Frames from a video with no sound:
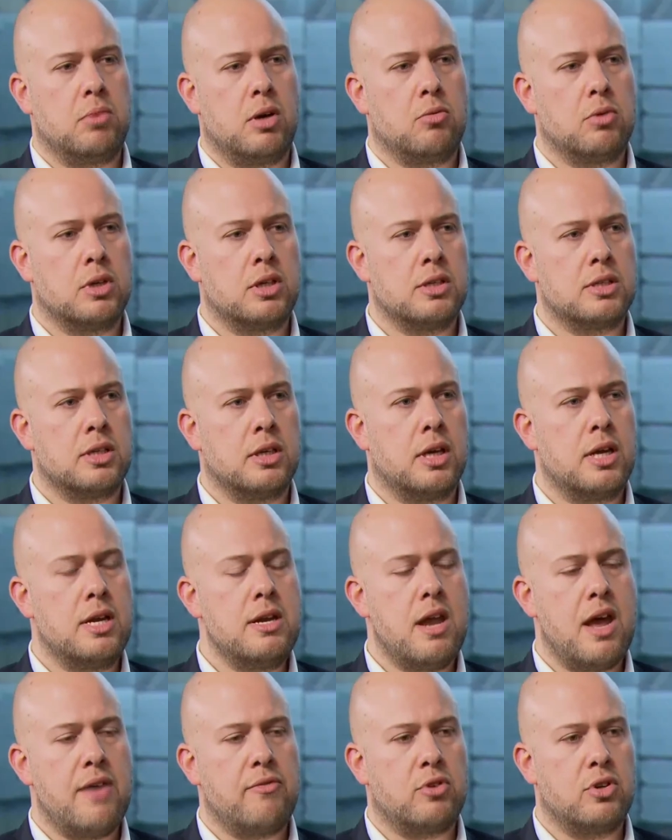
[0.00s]
but we can say
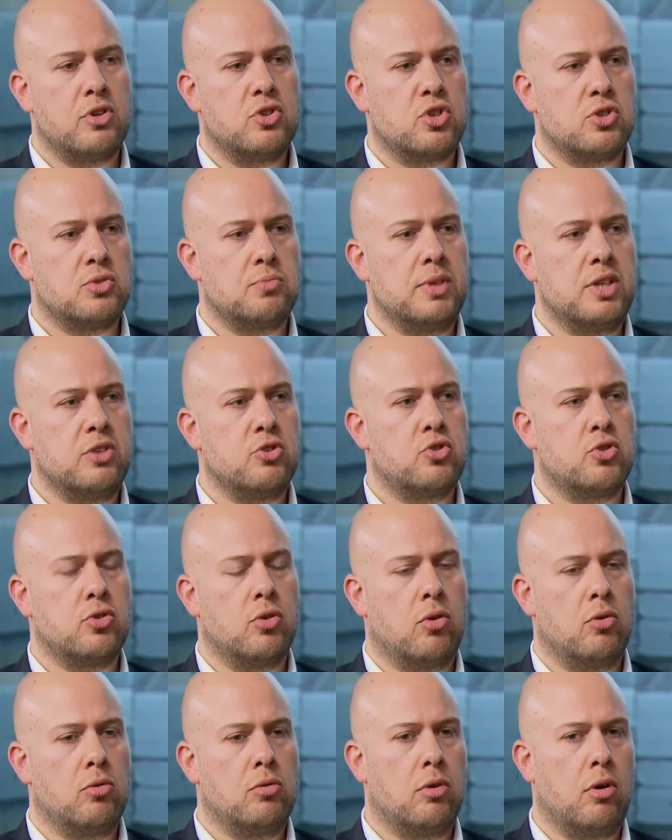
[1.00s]
an average has been
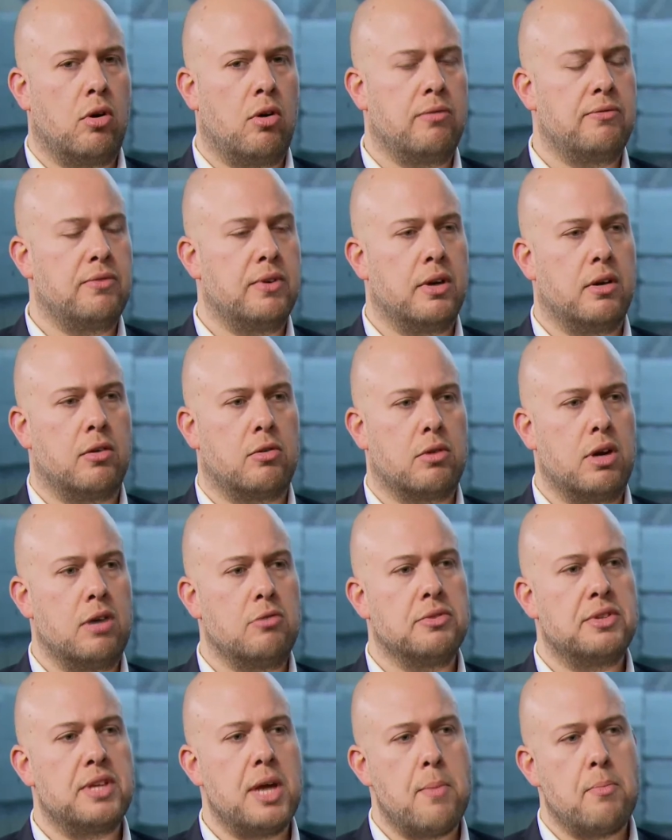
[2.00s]
shown of uh,
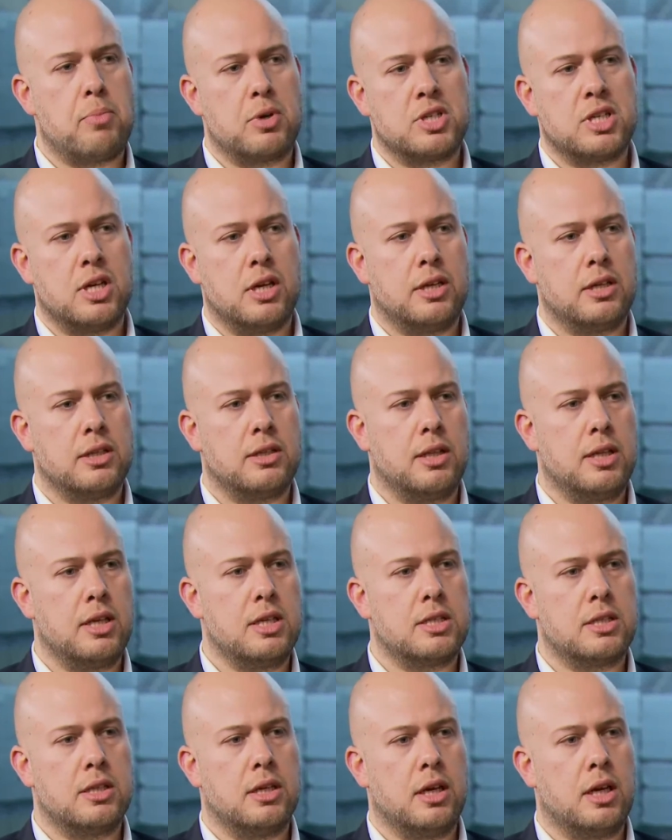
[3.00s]
around 10% at
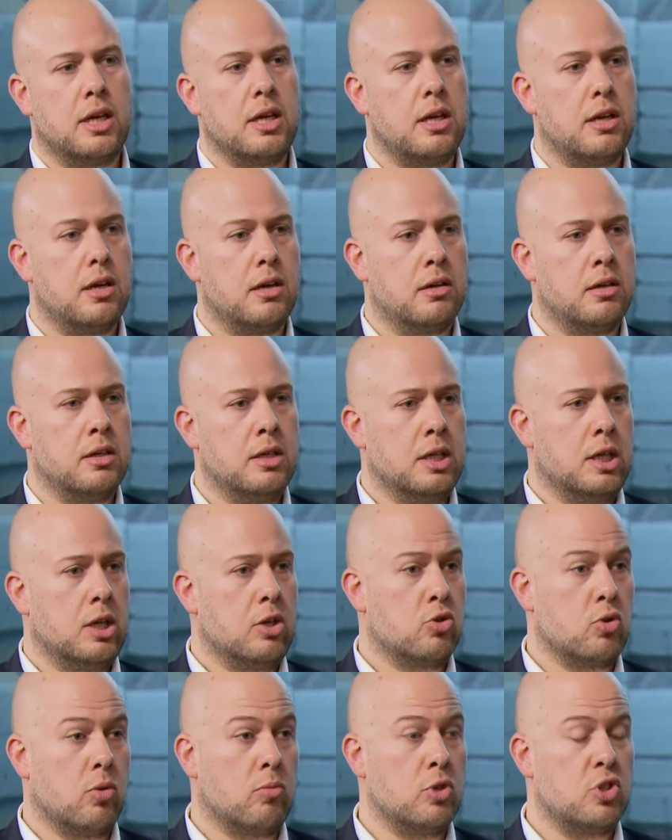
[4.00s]
least a year,
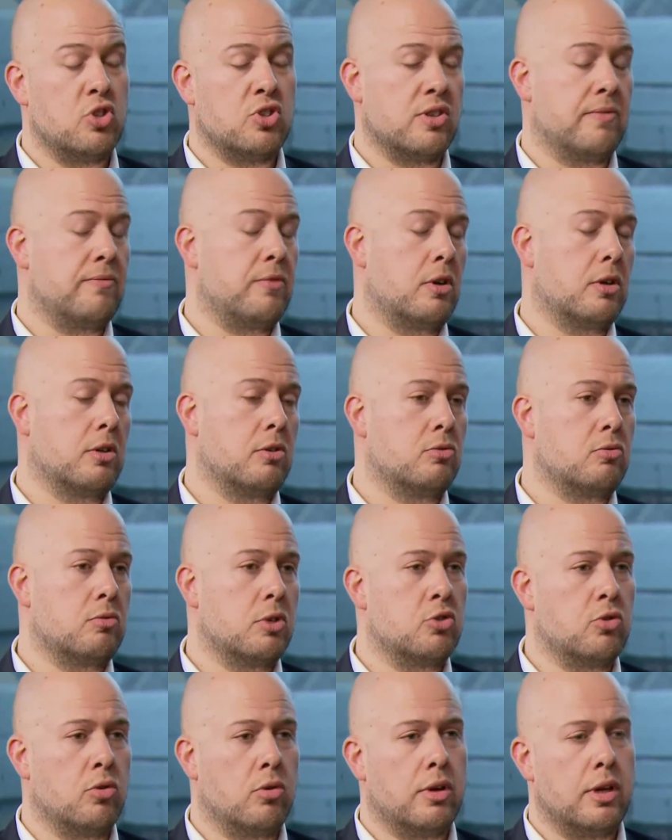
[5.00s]
so which is a very good
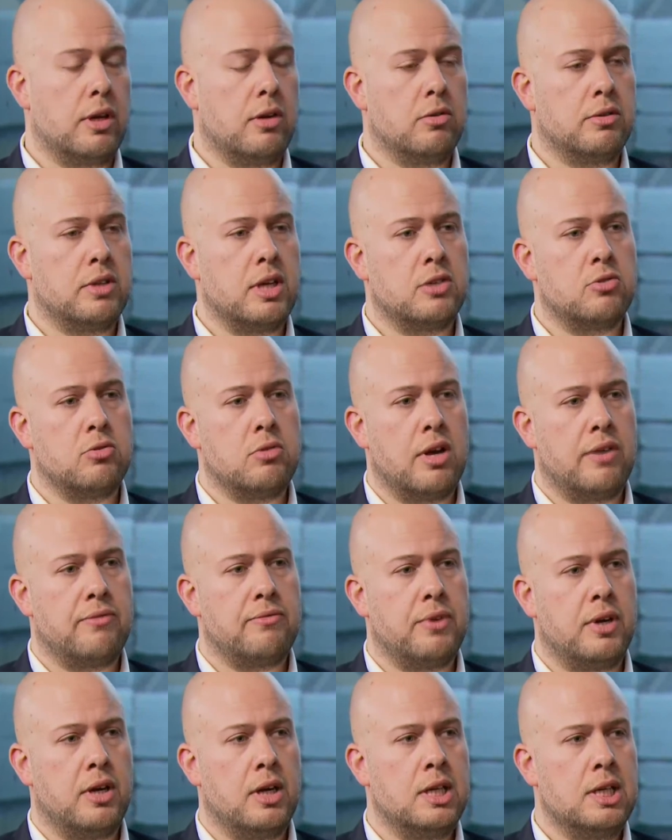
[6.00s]
return. And on that, you
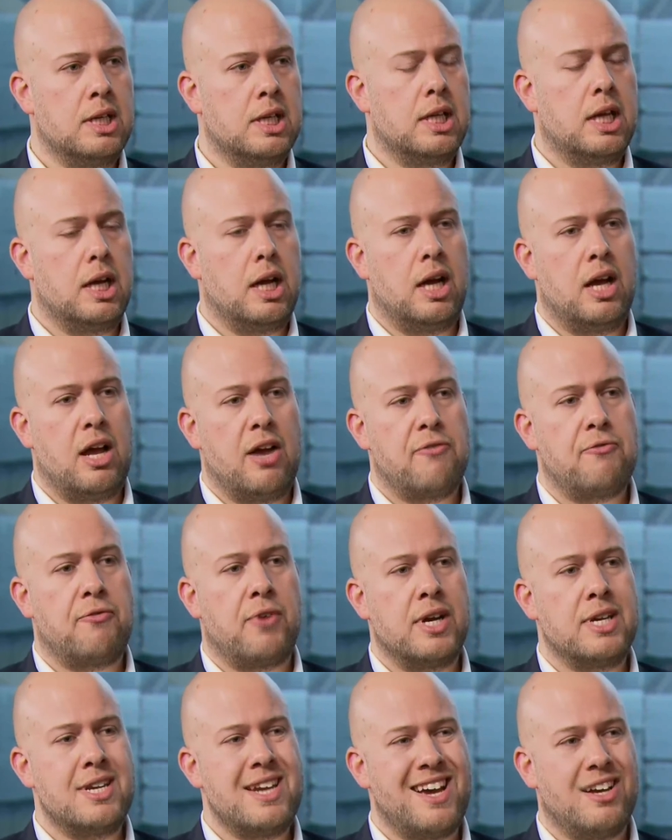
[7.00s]
have uh, a
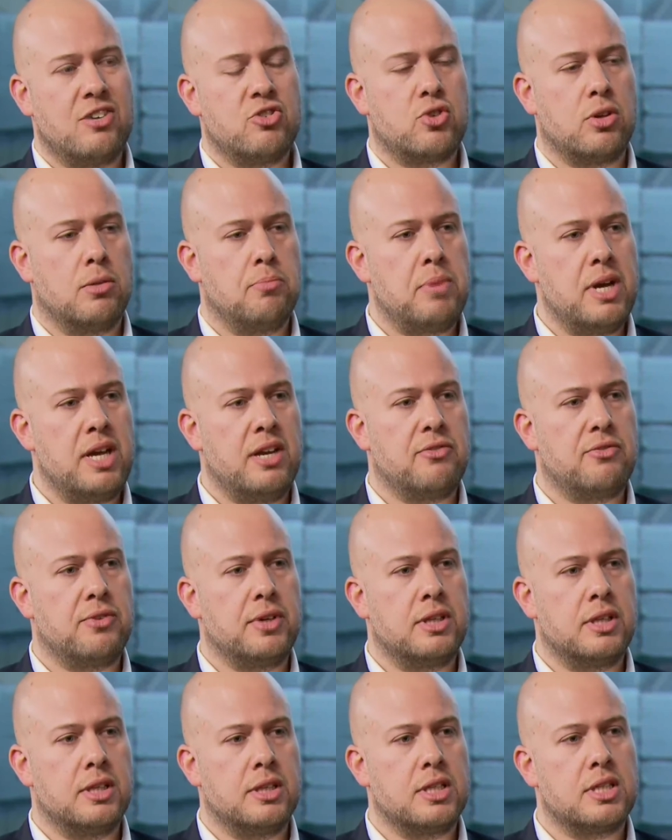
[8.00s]
financial
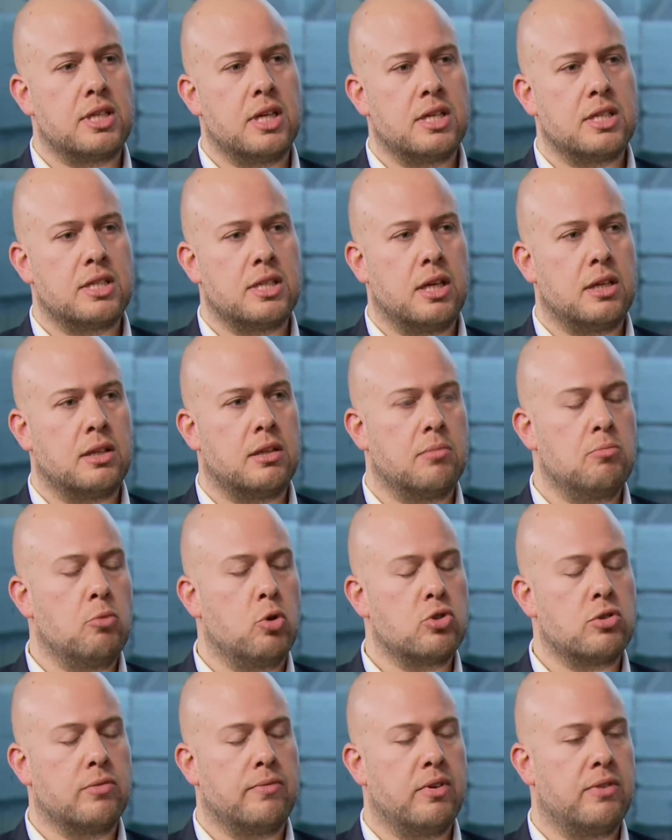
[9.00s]
benefit in the sense that the
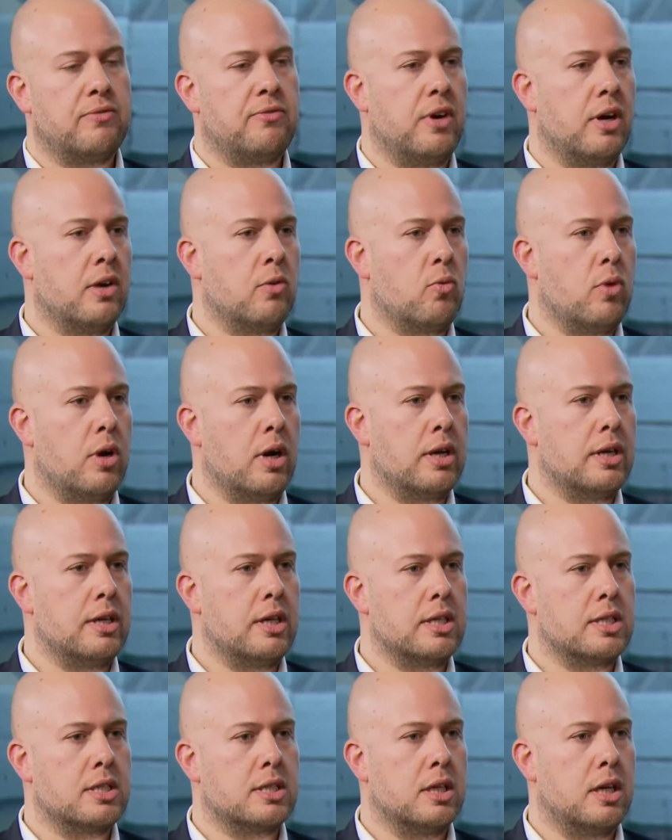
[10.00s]
most of the fine wine
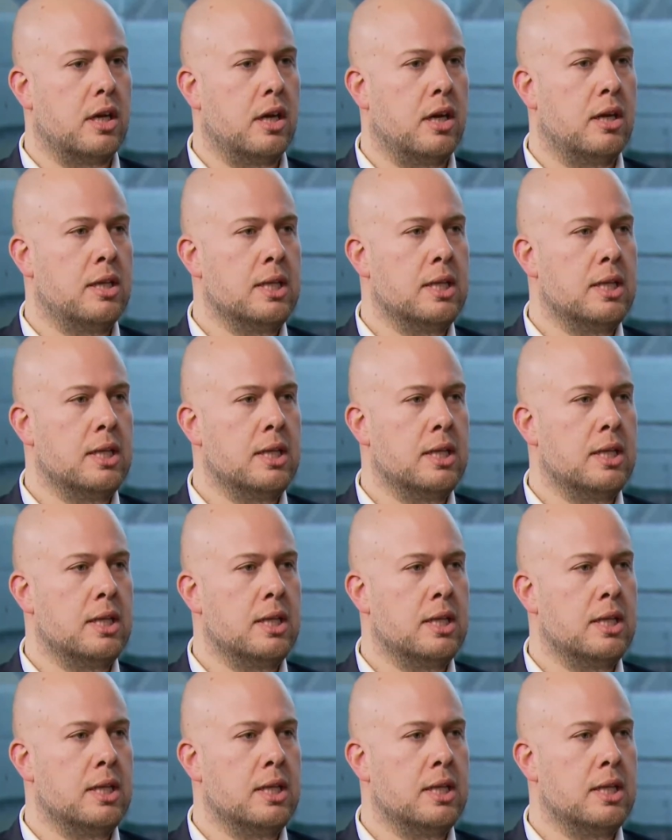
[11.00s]
is uh,